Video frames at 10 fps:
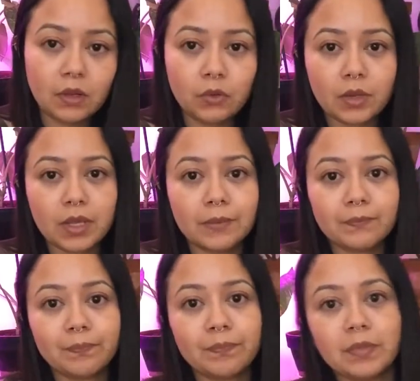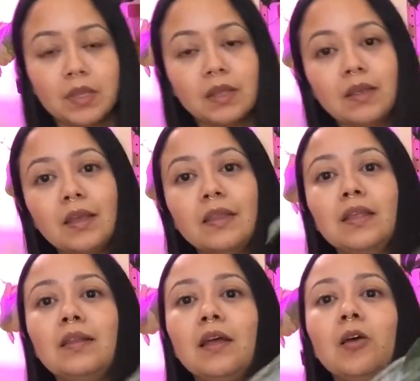Okay, and
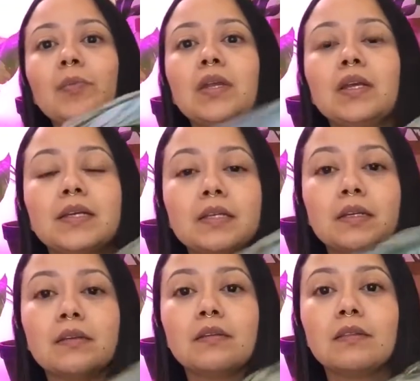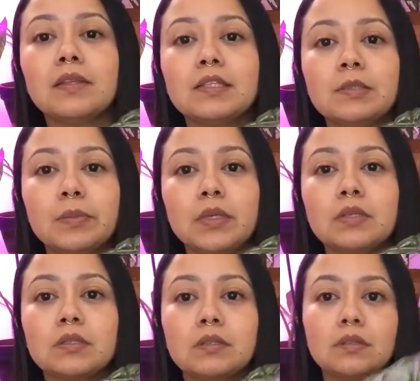then now I'm gonna cut this
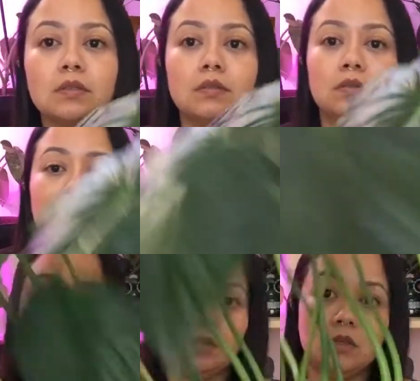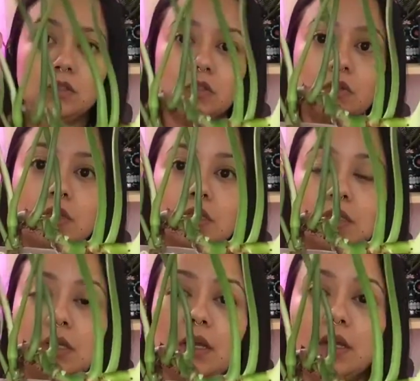beast. So this
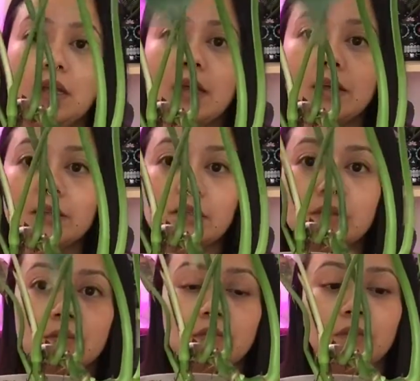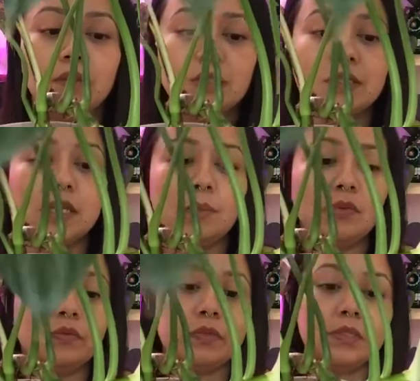guy has this type
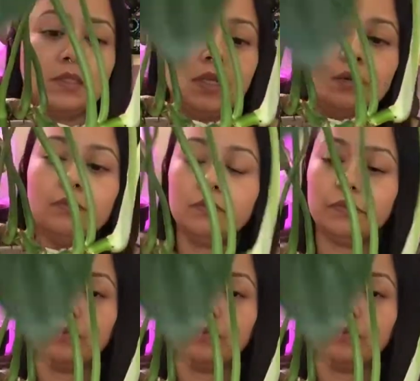of a stem.